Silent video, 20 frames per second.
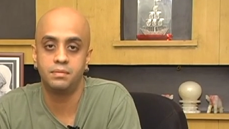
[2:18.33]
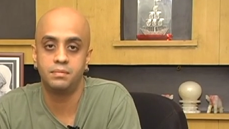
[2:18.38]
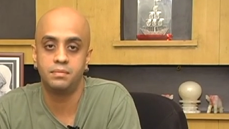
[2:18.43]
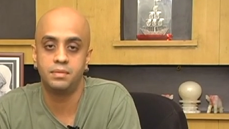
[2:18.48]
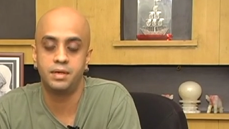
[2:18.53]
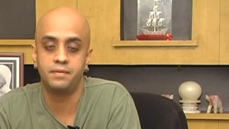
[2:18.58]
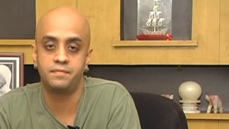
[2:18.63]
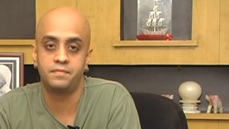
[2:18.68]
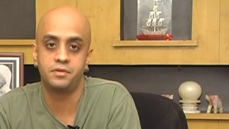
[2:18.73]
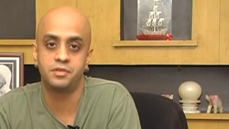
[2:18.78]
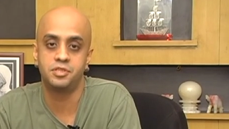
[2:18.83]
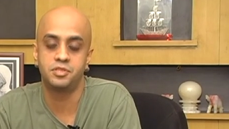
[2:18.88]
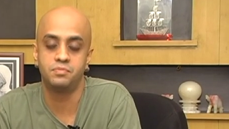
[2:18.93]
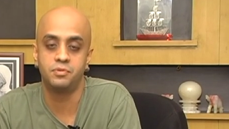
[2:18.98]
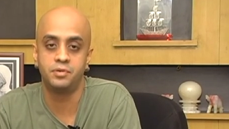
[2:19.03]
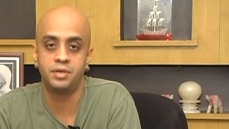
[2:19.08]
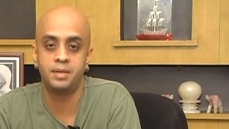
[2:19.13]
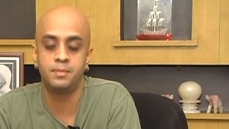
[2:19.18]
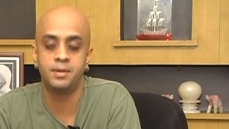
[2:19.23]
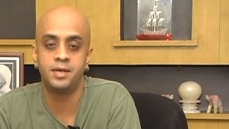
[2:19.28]
my first
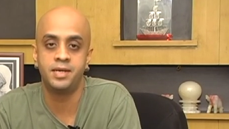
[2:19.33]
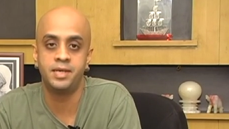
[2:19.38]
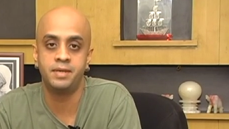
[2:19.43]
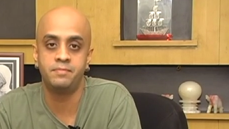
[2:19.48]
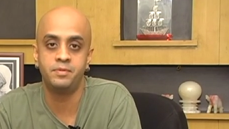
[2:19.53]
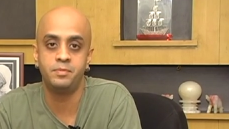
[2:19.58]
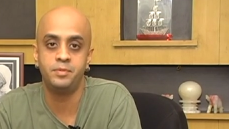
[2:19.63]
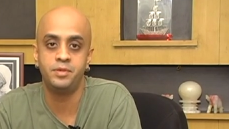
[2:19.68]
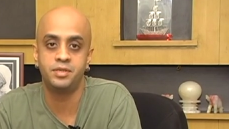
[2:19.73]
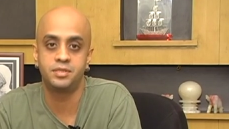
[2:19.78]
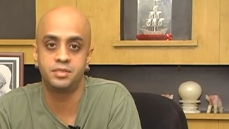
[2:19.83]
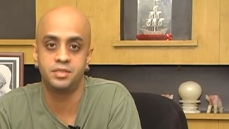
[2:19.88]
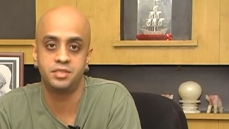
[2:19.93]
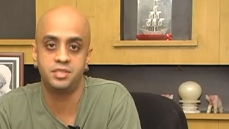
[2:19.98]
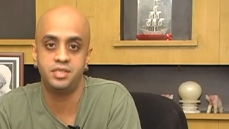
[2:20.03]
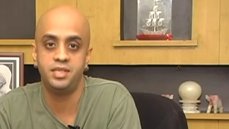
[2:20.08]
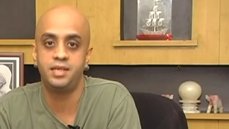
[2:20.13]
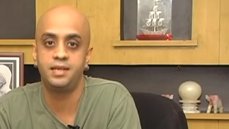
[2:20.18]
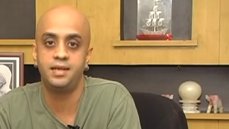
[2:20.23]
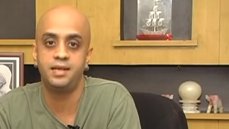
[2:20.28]
Munna Bhai MBBS, the
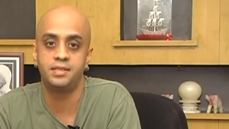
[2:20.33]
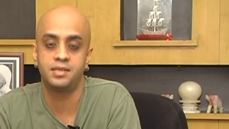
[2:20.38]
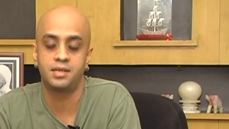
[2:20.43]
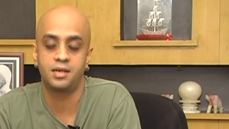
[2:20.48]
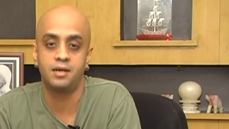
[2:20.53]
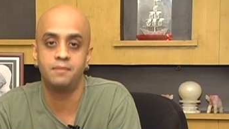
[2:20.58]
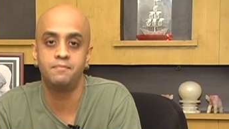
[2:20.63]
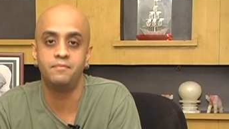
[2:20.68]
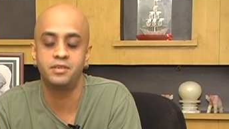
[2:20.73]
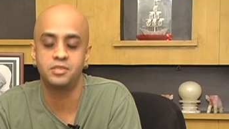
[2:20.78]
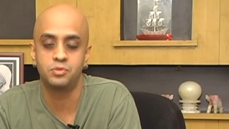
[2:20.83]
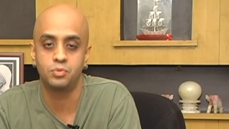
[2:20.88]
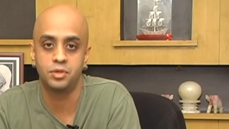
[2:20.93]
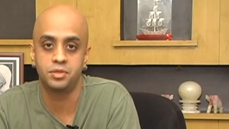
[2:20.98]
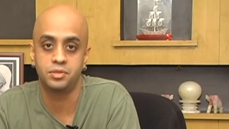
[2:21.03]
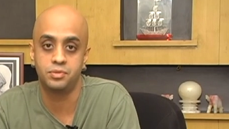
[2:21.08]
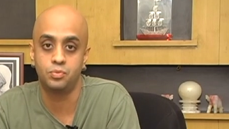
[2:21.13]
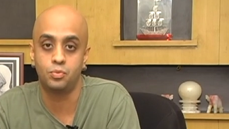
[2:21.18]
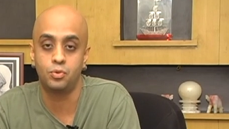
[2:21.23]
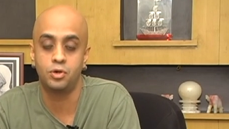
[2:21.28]
Sikh the club mix
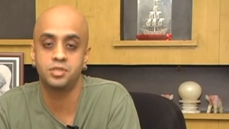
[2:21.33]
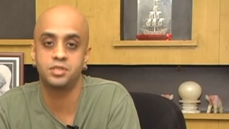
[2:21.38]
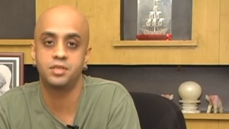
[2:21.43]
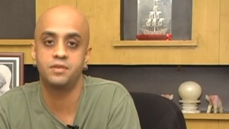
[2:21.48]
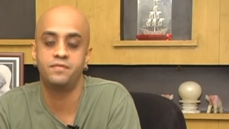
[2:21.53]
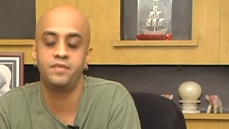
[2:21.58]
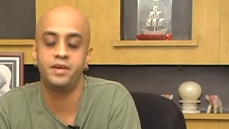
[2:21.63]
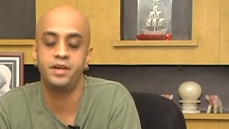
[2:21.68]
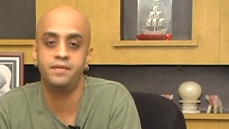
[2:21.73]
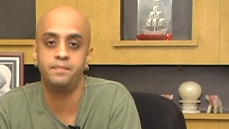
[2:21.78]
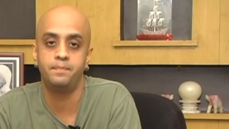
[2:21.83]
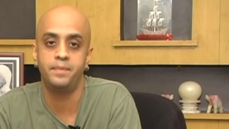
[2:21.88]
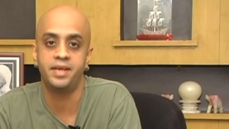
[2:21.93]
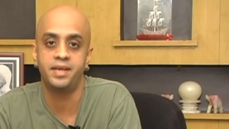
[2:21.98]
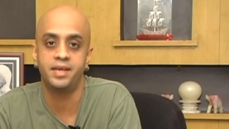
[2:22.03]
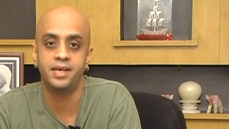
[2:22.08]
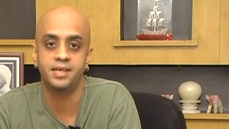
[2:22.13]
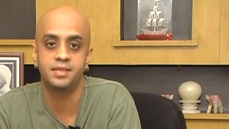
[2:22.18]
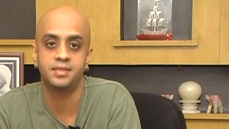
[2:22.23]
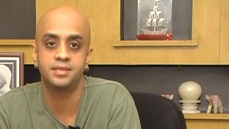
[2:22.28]
was a very big
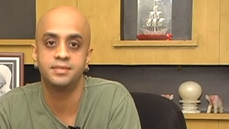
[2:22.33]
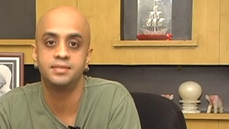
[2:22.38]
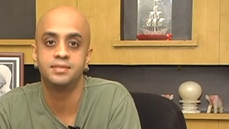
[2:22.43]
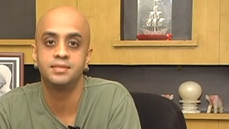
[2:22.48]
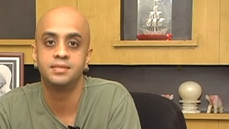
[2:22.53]
hit.